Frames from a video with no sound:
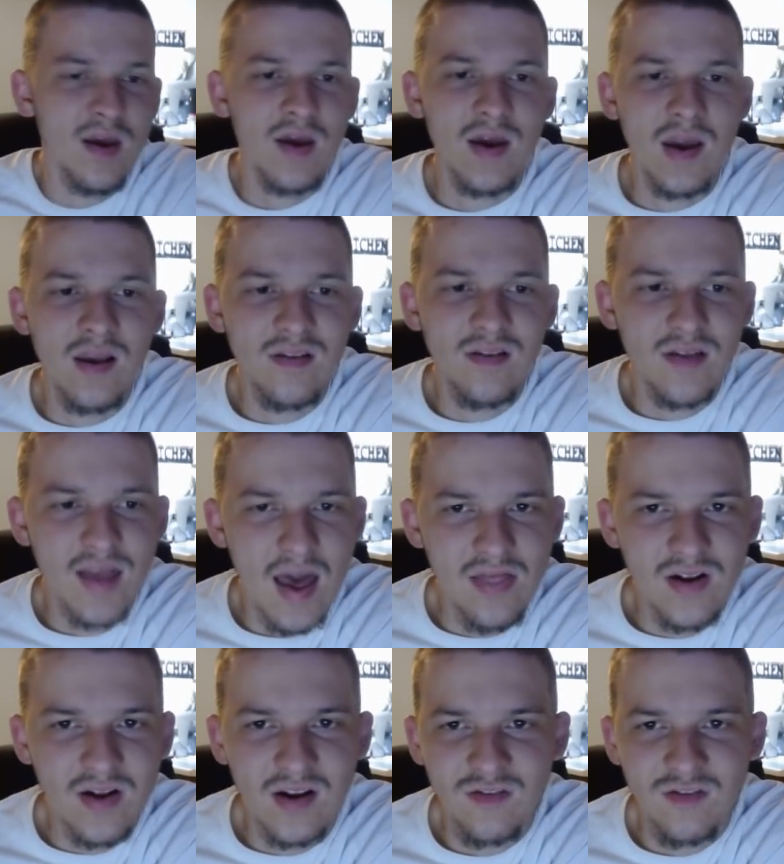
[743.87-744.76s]
He's the guy
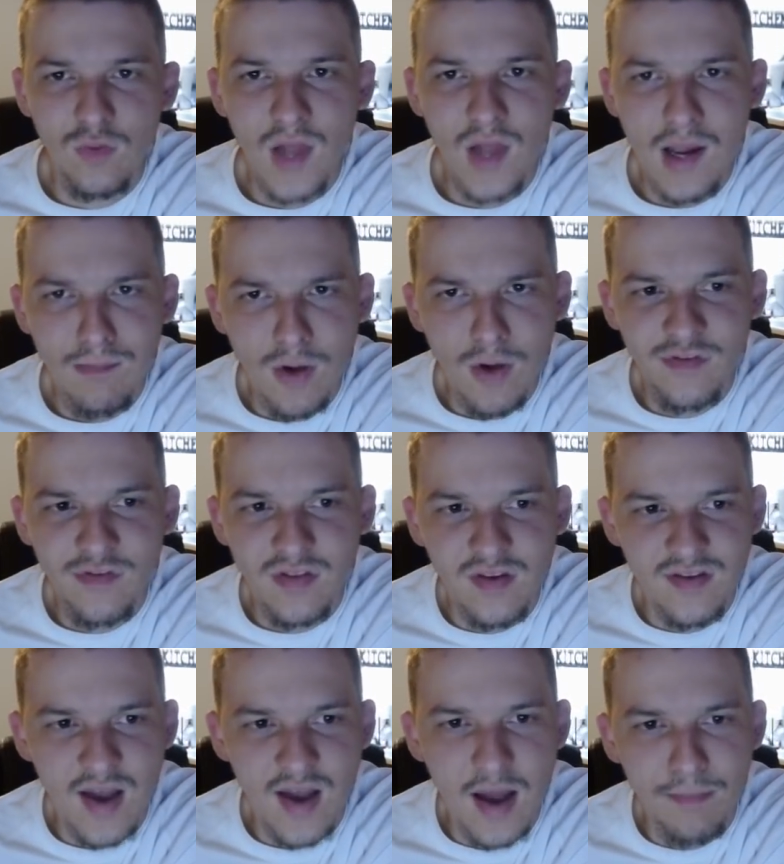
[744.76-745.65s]
that I do like most at the
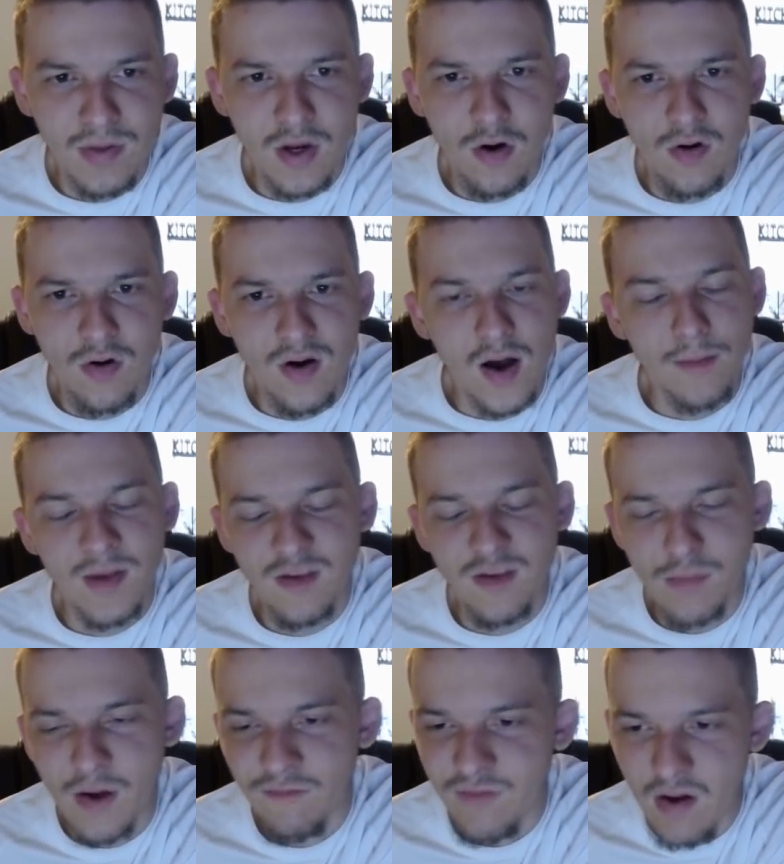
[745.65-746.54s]
top here. Um, he's
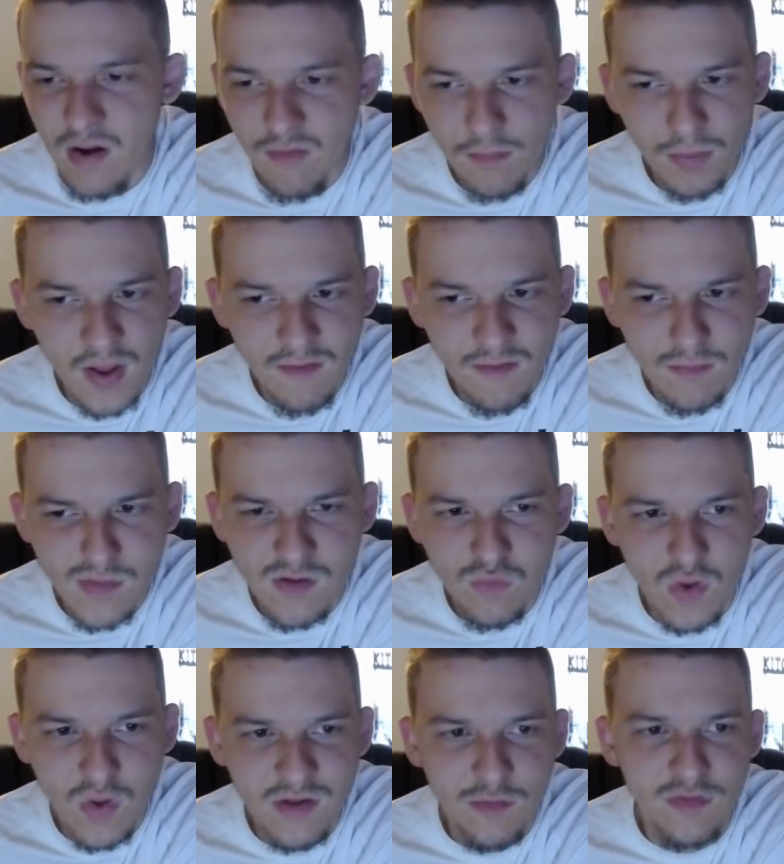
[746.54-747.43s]
my favorite play from this
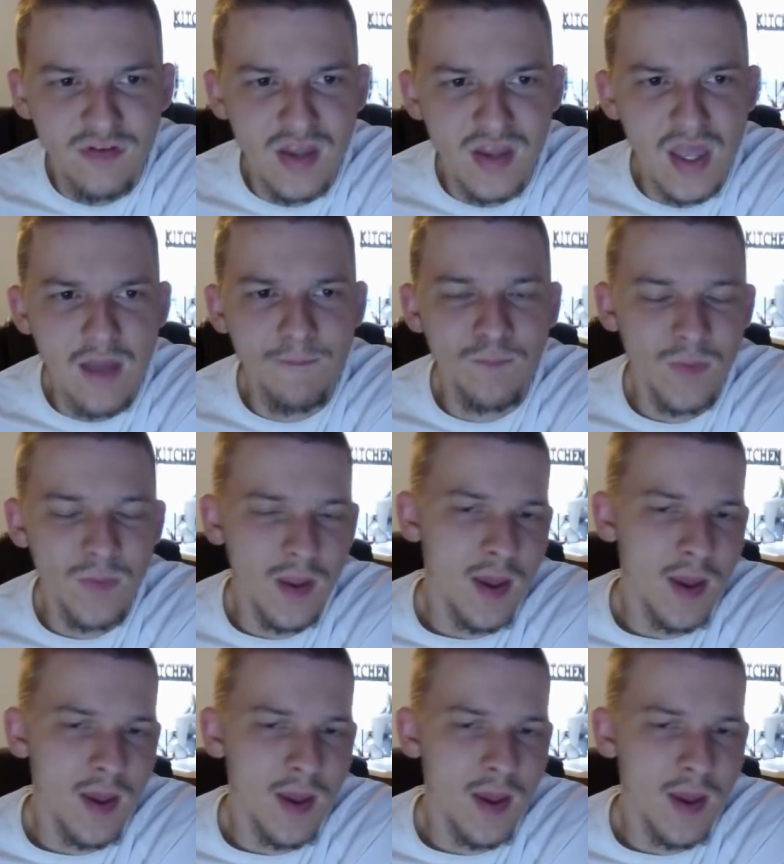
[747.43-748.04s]
Wizards team.